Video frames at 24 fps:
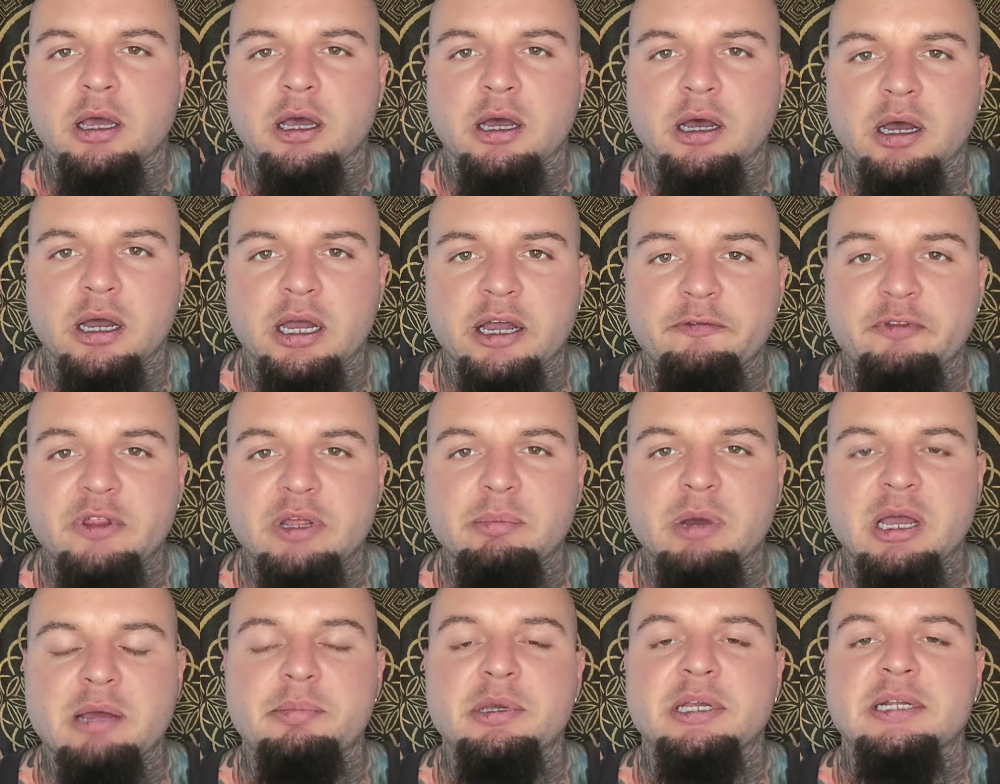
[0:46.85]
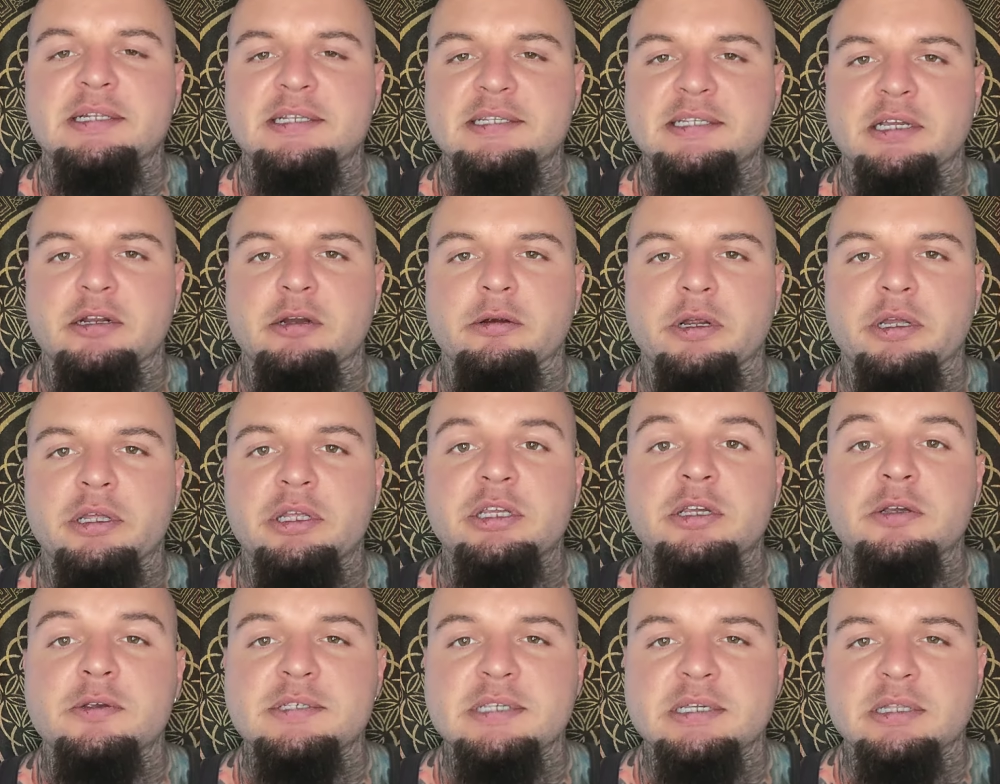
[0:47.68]
uh, if they might be
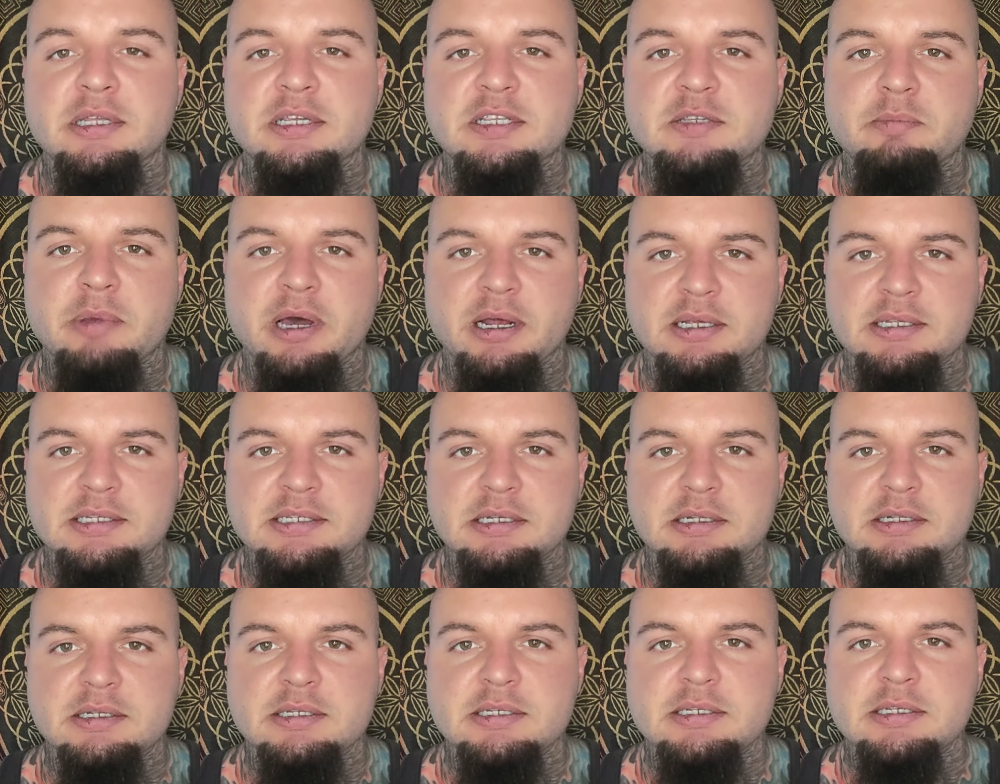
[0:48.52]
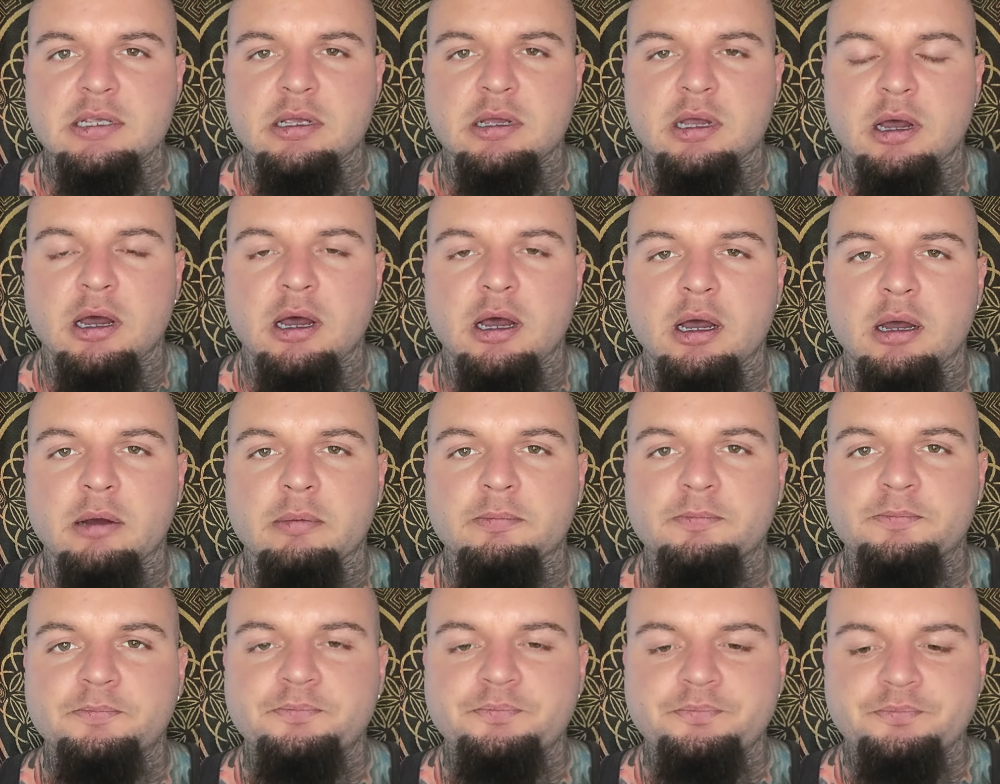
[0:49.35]
considering using these medicines,
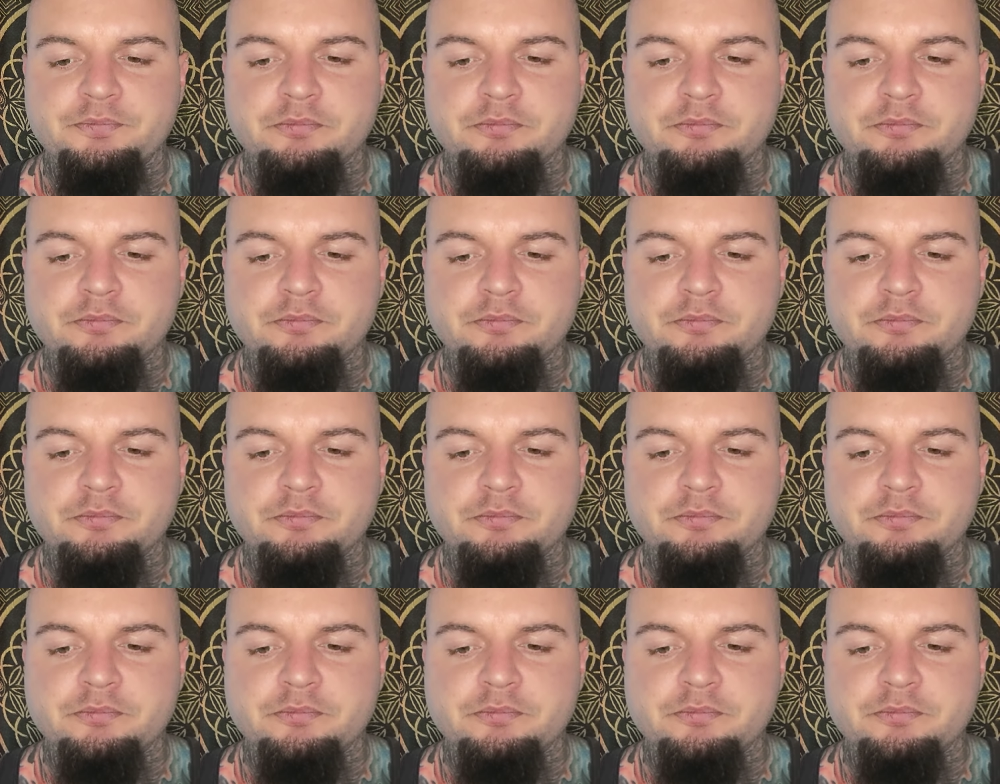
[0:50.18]
um,